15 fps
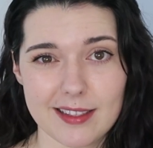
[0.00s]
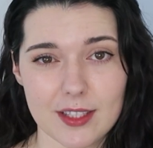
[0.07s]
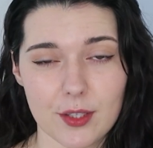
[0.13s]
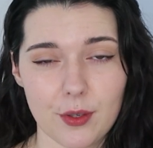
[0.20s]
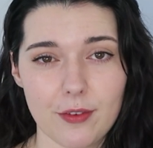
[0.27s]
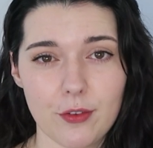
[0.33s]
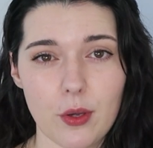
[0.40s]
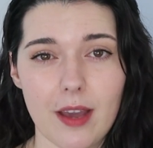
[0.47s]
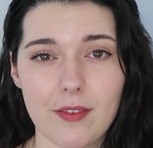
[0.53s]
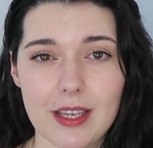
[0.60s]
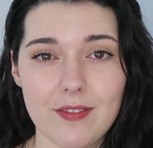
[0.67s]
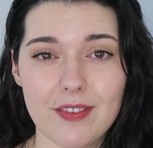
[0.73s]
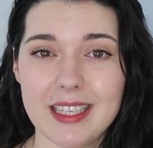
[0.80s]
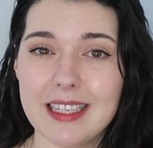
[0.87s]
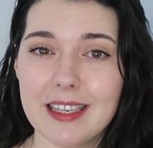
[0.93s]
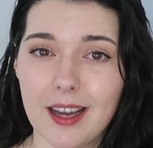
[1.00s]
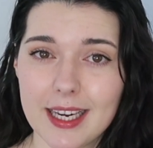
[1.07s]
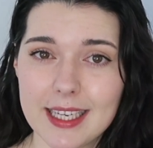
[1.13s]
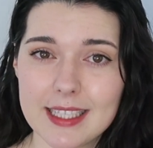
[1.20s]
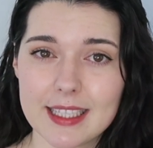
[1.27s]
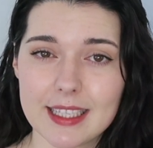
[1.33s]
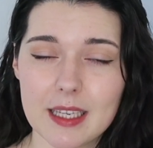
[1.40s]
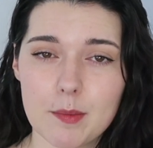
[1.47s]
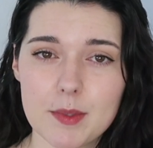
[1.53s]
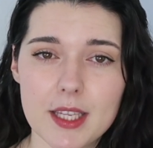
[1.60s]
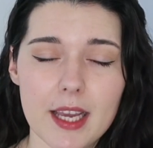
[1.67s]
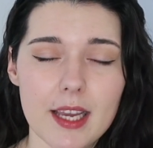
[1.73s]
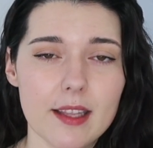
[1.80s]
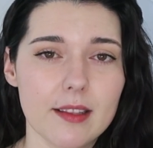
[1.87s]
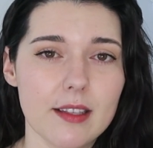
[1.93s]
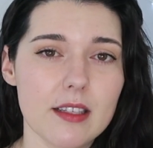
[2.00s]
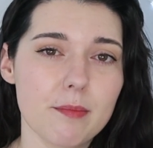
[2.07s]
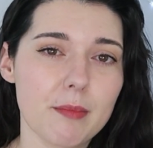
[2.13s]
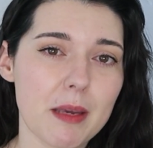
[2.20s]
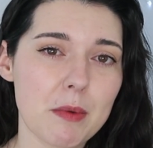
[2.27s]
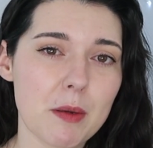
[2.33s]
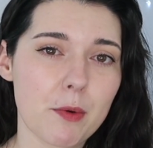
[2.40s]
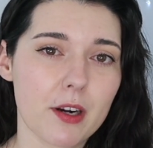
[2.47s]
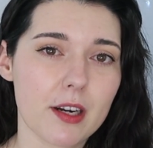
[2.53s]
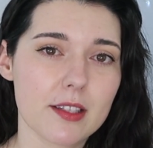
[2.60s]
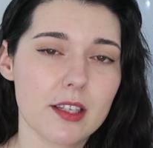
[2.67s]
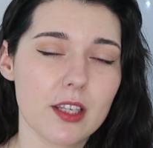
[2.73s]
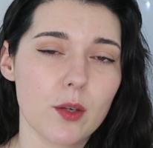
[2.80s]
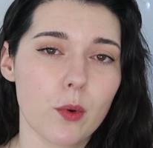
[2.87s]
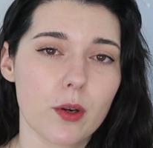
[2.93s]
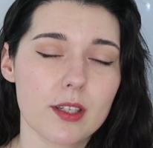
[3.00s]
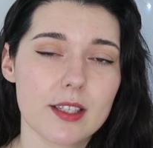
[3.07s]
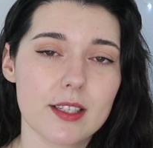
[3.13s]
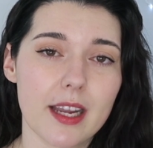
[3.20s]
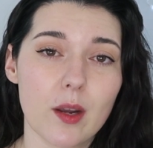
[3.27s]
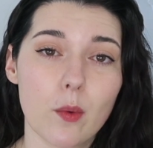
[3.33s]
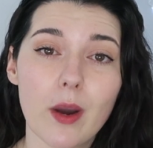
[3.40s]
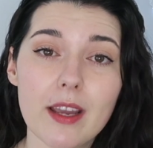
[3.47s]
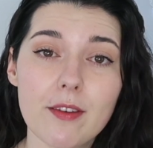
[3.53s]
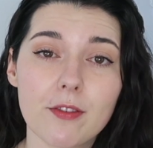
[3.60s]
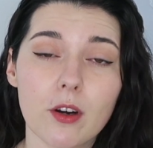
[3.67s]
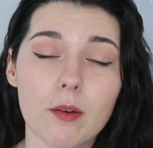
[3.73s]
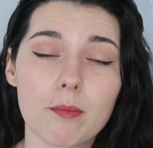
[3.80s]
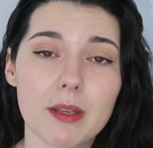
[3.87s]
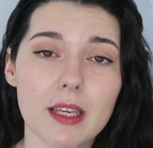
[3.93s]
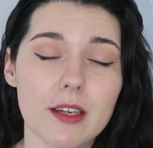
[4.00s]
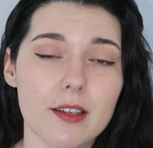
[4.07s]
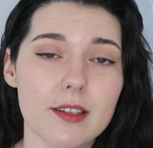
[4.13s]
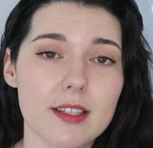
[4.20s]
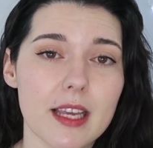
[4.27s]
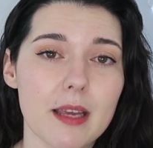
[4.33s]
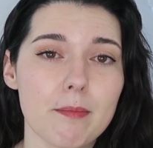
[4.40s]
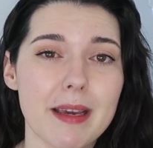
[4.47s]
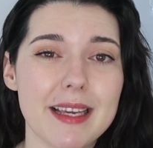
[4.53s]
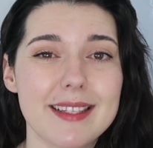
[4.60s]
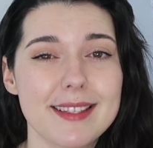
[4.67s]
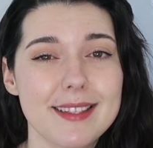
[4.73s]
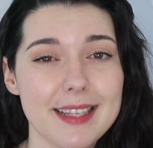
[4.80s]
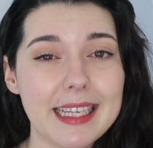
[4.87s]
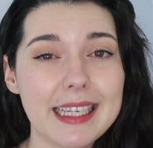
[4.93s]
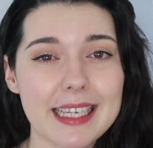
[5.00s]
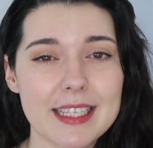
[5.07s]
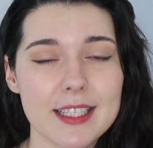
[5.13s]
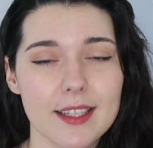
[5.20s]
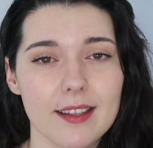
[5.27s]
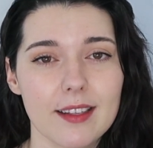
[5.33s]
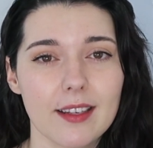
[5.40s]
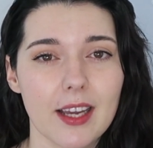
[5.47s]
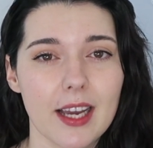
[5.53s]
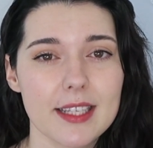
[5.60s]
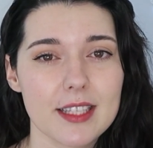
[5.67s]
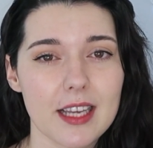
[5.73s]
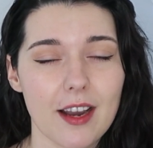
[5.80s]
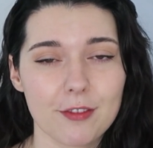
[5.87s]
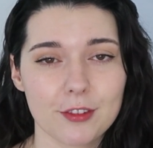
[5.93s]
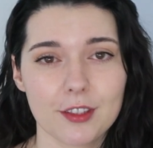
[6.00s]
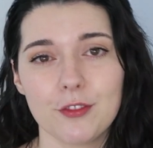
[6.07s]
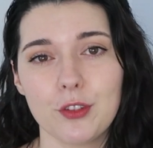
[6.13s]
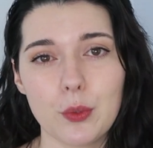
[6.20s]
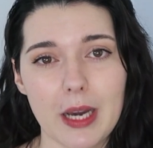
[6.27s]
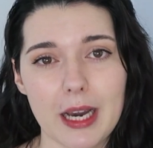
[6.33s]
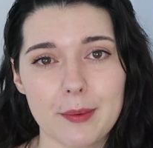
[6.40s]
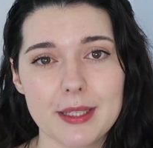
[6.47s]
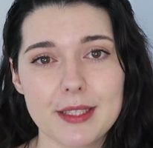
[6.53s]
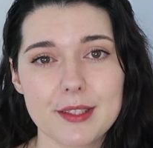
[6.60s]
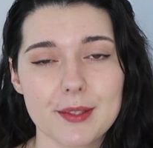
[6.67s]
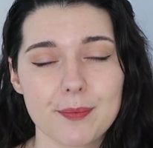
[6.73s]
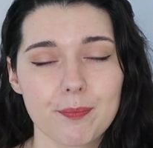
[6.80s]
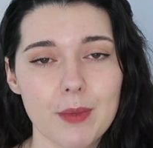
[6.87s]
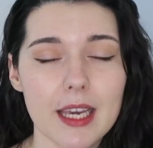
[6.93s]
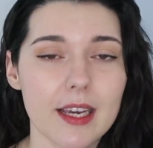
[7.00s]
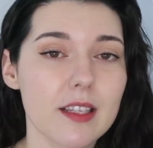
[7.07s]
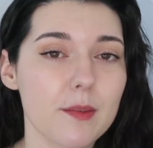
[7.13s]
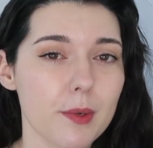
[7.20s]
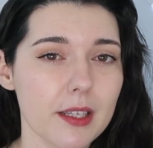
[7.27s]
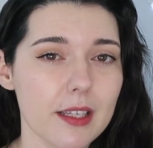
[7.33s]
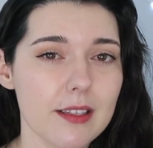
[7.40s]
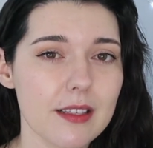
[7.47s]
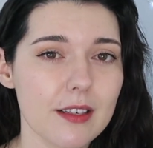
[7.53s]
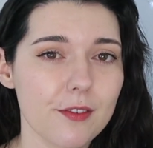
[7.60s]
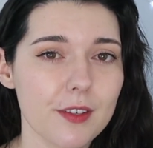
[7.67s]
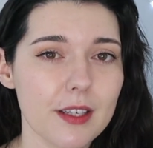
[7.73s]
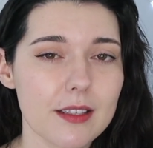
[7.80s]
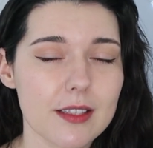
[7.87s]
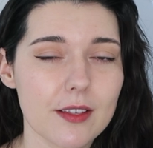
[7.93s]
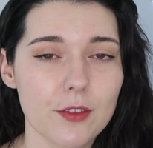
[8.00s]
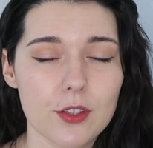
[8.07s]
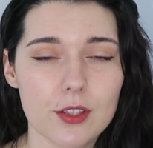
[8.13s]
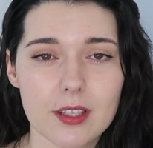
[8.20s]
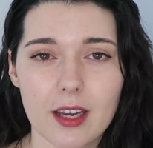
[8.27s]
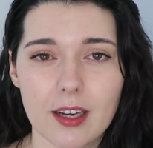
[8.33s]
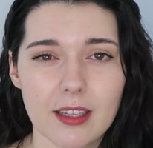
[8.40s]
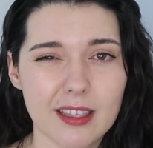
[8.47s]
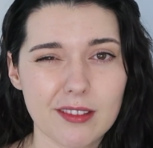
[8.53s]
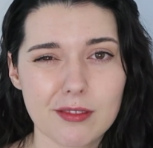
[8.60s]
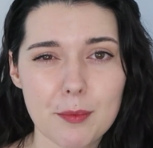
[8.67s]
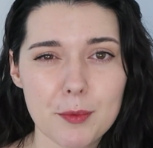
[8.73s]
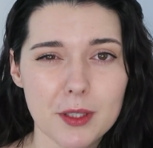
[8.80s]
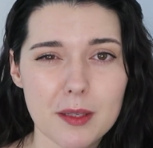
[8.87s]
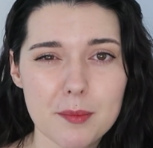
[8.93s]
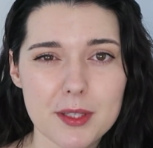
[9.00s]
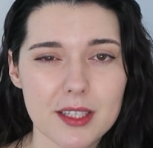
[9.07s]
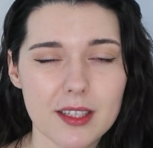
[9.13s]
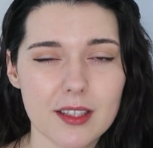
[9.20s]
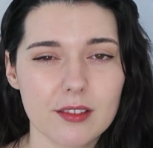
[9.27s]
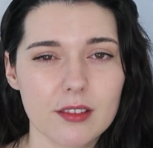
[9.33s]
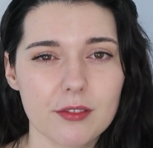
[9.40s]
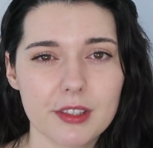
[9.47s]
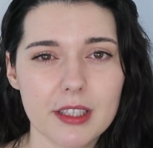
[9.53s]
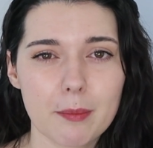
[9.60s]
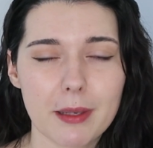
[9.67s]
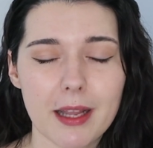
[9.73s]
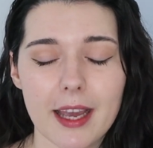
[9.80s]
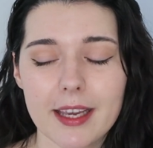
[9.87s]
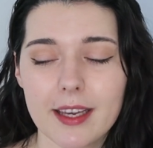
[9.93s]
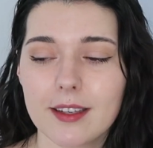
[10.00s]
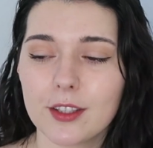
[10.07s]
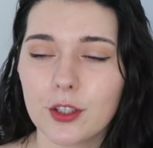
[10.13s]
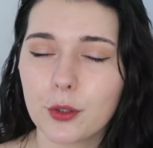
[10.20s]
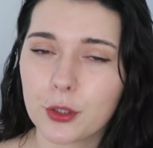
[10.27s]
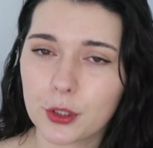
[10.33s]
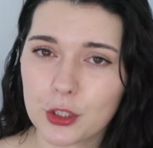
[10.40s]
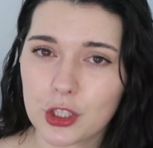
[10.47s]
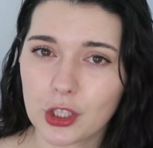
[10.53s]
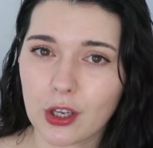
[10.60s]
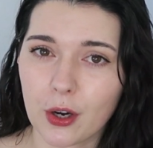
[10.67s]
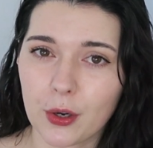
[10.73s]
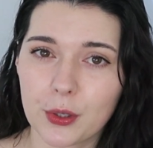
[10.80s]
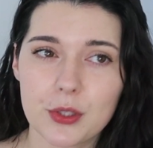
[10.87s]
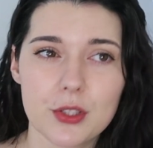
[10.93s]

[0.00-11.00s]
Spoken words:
So if you have heavily lined lips, these may be products that you want to stay away from because it may sink into the lines after a few hours. It's pretty easy to fix. If you just kind of like rub your lips together and reapply it, you're good to go.